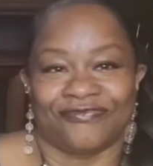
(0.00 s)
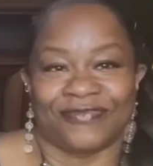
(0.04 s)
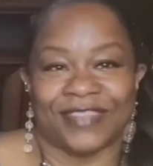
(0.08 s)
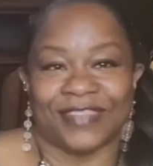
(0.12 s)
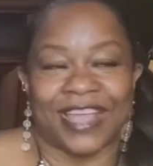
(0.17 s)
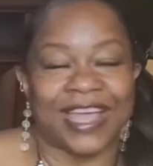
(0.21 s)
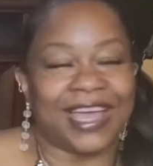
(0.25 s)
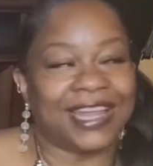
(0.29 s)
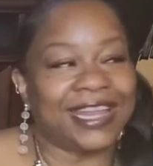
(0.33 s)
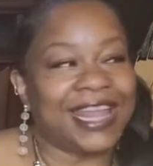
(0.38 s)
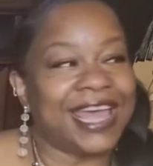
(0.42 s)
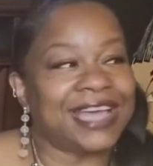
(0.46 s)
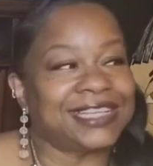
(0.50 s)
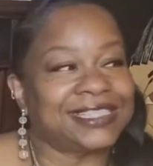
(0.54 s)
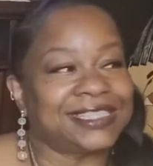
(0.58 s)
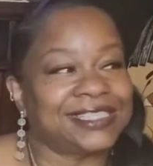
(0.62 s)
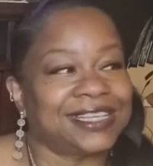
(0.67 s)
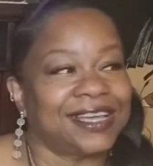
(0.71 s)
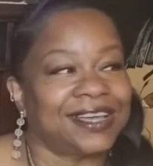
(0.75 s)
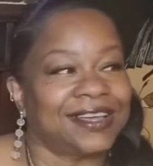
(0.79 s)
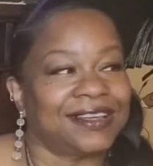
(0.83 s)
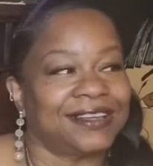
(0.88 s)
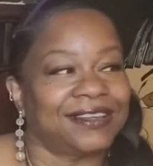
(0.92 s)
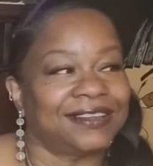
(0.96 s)

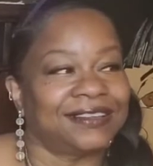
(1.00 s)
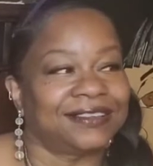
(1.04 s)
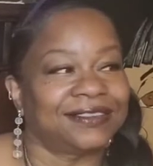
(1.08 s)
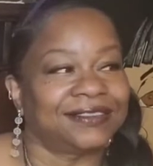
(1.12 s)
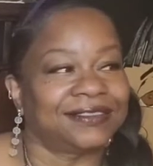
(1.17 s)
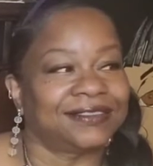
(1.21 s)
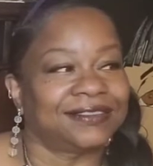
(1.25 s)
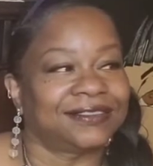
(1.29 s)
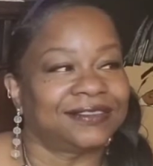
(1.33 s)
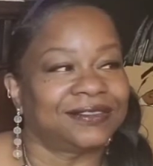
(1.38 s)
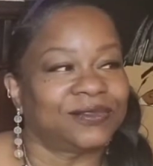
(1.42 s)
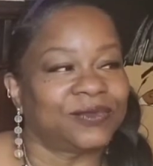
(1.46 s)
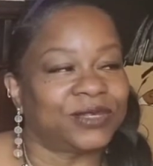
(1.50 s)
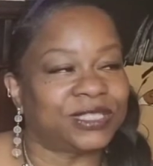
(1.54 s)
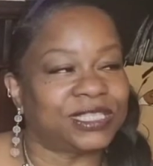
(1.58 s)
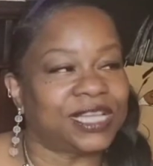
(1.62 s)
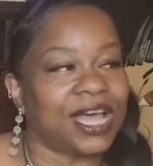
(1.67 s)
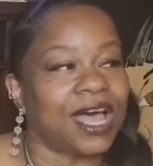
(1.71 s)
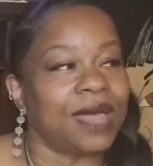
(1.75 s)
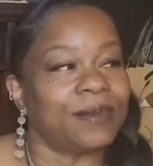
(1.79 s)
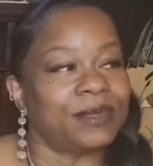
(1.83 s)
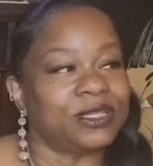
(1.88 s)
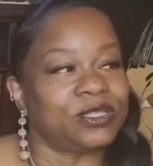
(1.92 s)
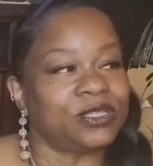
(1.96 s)
Alexa, what
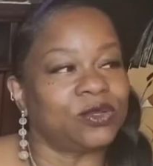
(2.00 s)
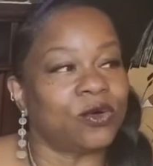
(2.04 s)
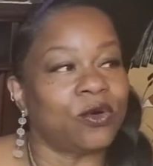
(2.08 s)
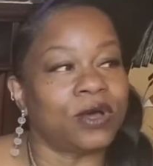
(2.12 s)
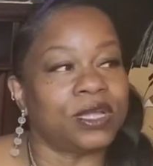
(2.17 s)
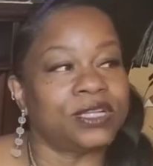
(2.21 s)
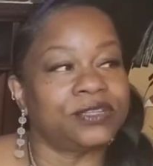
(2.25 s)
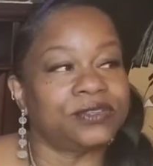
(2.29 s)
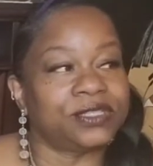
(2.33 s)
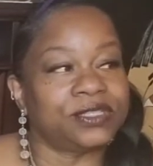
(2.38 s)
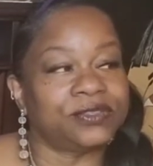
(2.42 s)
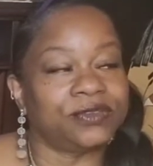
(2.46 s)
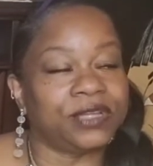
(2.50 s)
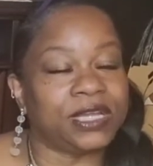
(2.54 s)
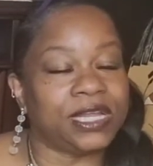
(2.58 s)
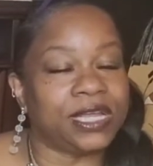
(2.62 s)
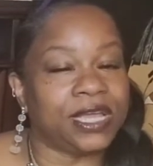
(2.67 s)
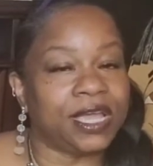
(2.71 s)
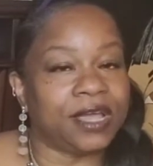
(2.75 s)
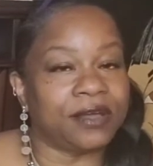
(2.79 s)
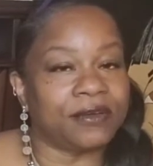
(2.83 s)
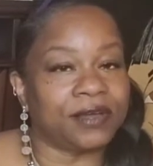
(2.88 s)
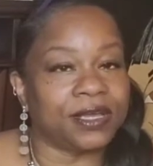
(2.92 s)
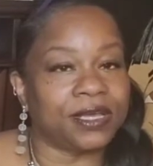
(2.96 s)
time is Audrey's
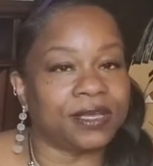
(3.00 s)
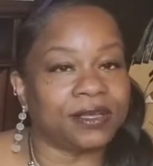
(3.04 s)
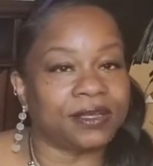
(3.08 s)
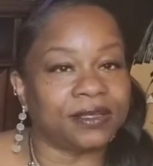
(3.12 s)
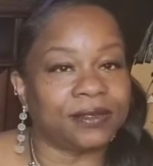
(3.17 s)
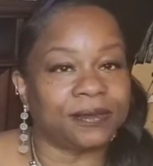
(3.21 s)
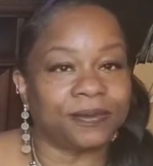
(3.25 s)
reading area?